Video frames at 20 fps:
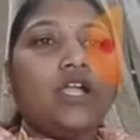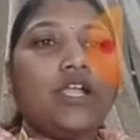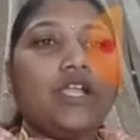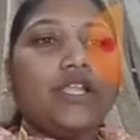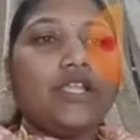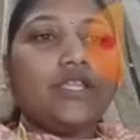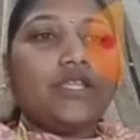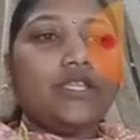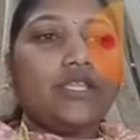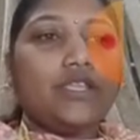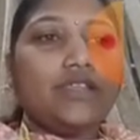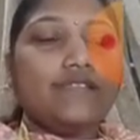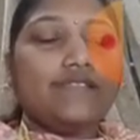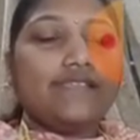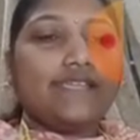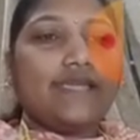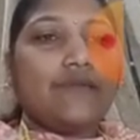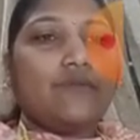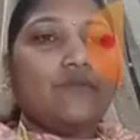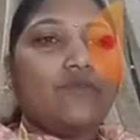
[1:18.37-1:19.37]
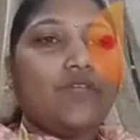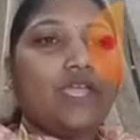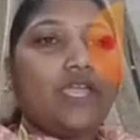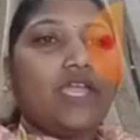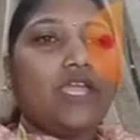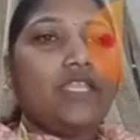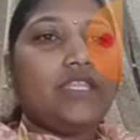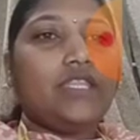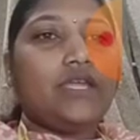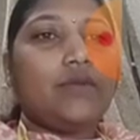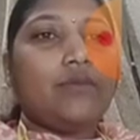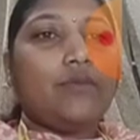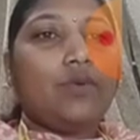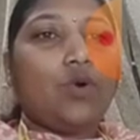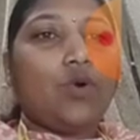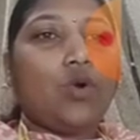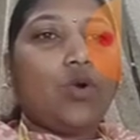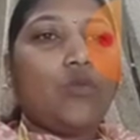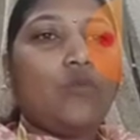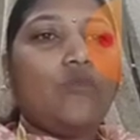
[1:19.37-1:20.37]
In the same way, the
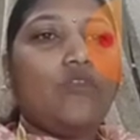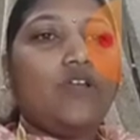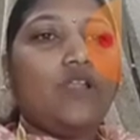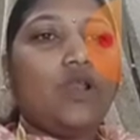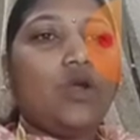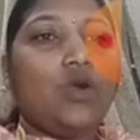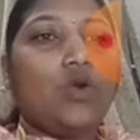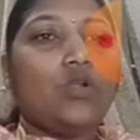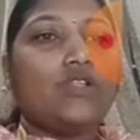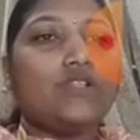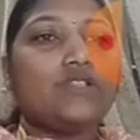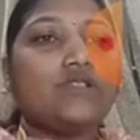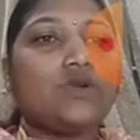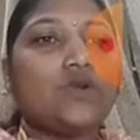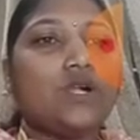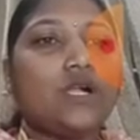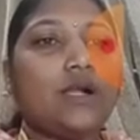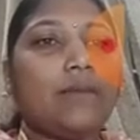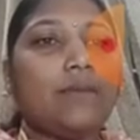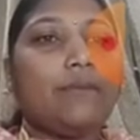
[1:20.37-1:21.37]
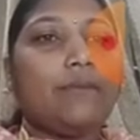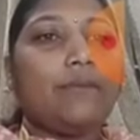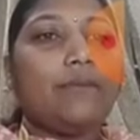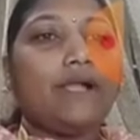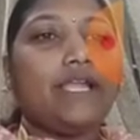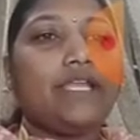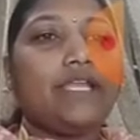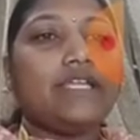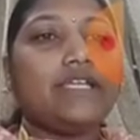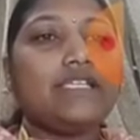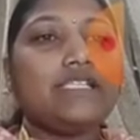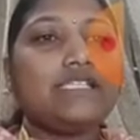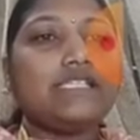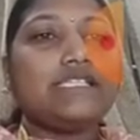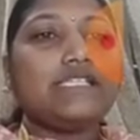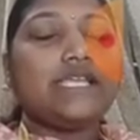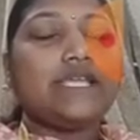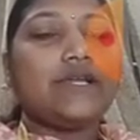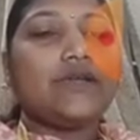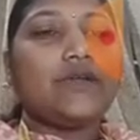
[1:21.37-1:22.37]
Bob will also combine his
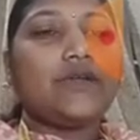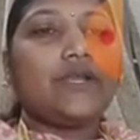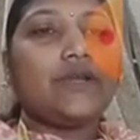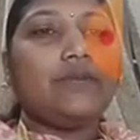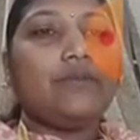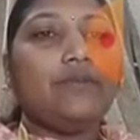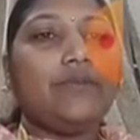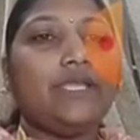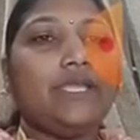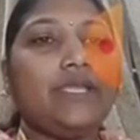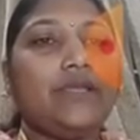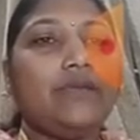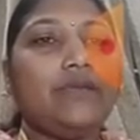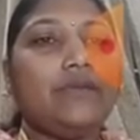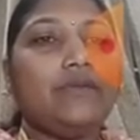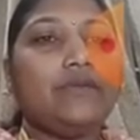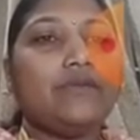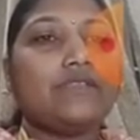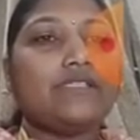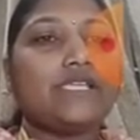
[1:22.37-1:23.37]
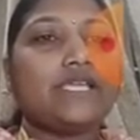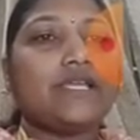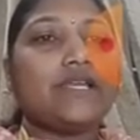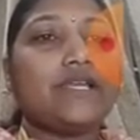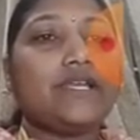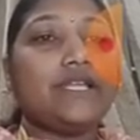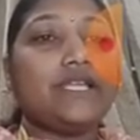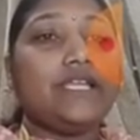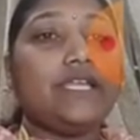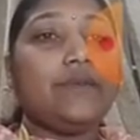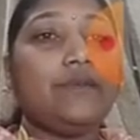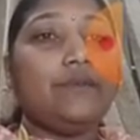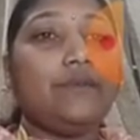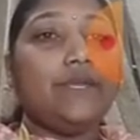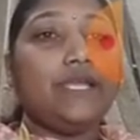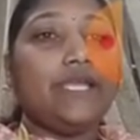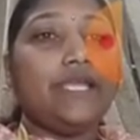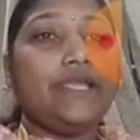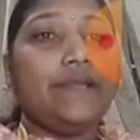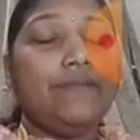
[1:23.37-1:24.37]
secret key
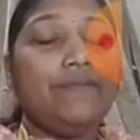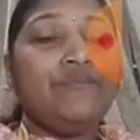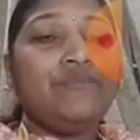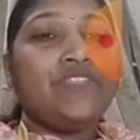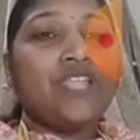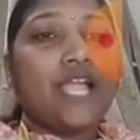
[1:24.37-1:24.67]
B